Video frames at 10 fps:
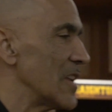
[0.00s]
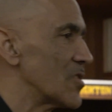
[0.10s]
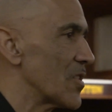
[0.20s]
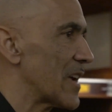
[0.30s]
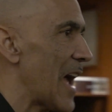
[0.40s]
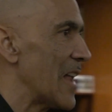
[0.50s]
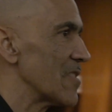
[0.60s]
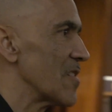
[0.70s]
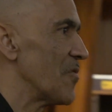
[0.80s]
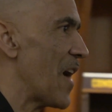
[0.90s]
into a
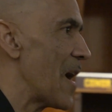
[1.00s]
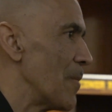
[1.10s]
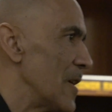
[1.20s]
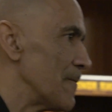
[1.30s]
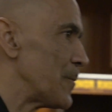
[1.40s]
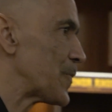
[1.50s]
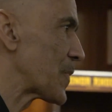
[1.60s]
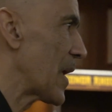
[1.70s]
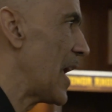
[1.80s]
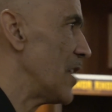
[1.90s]
college environment
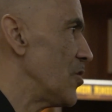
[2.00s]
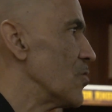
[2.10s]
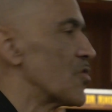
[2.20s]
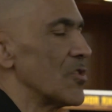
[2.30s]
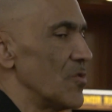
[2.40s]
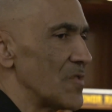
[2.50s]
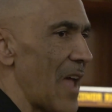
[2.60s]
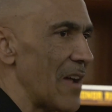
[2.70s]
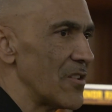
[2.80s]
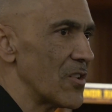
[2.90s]
and you choose
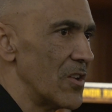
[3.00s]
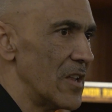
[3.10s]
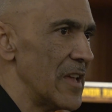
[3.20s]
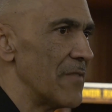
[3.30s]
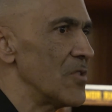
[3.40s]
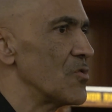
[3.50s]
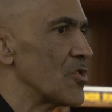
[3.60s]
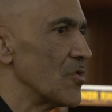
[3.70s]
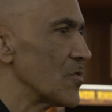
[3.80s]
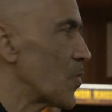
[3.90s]
how you're going to live. You
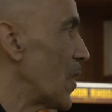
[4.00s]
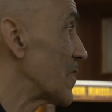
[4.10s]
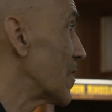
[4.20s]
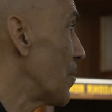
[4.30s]
choose what's